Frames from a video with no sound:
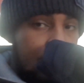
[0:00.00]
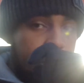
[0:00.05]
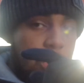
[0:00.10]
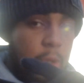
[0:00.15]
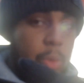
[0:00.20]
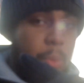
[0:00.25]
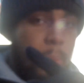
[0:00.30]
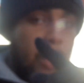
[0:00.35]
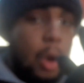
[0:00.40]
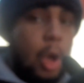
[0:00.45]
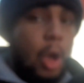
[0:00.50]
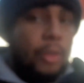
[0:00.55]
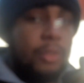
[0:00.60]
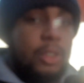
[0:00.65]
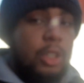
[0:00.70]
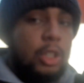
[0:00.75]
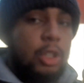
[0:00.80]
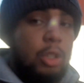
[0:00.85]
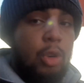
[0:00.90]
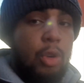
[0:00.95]
You
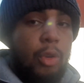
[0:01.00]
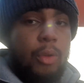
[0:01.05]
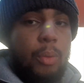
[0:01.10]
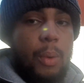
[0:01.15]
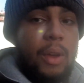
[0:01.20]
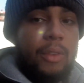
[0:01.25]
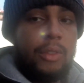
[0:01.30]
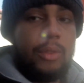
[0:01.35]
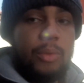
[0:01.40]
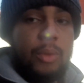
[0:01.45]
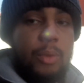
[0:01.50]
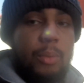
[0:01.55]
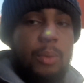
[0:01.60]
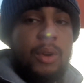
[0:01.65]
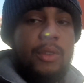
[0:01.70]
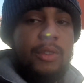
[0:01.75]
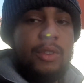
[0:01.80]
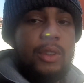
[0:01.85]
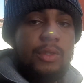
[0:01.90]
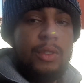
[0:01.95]
obviously you know from
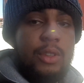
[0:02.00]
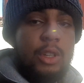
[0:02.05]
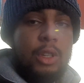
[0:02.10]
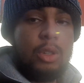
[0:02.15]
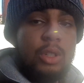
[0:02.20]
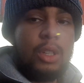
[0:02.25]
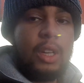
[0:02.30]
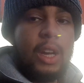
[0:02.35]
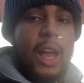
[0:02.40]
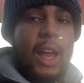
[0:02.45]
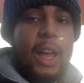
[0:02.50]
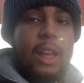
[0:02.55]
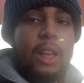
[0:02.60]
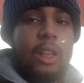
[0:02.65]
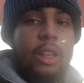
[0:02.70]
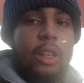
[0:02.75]
previous videos that